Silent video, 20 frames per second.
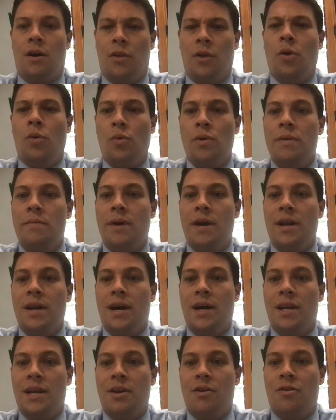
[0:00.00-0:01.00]
we may
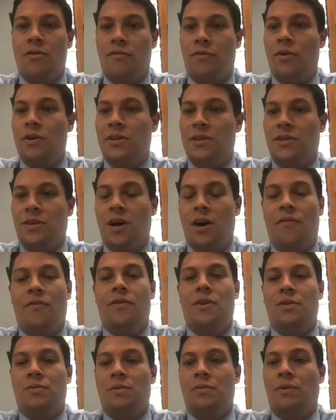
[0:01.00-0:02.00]
not hear her voice as
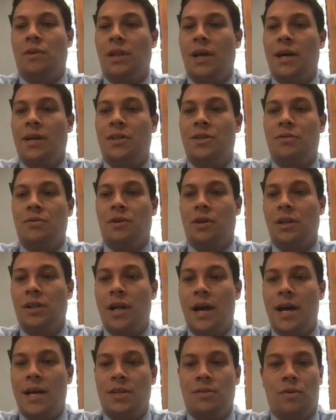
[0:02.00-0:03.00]
often as we would like to in
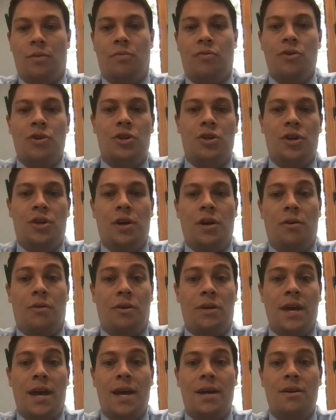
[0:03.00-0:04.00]
class, we appreciate
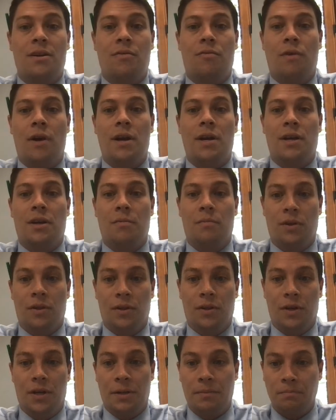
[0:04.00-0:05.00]
her candid writing
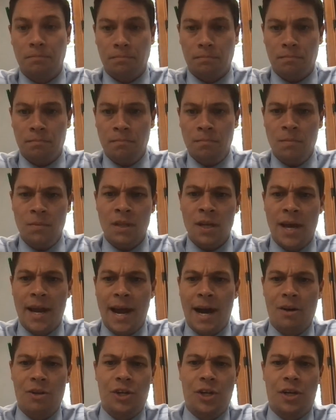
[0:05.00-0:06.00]
ability
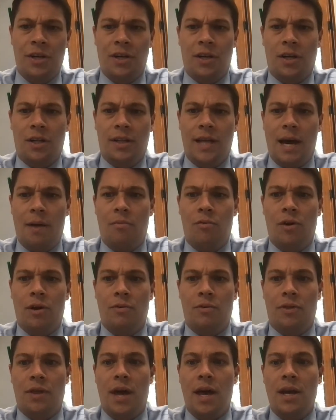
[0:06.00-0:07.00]
and how she can
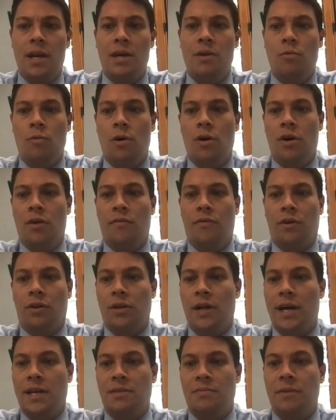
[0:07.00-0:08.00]
collaborate with any one of her
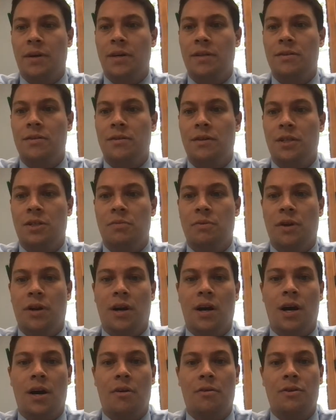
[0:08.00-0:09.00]
classmates. It's been
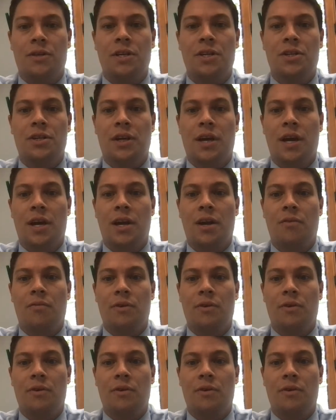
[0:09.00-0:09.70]
an honor teaching Anna, and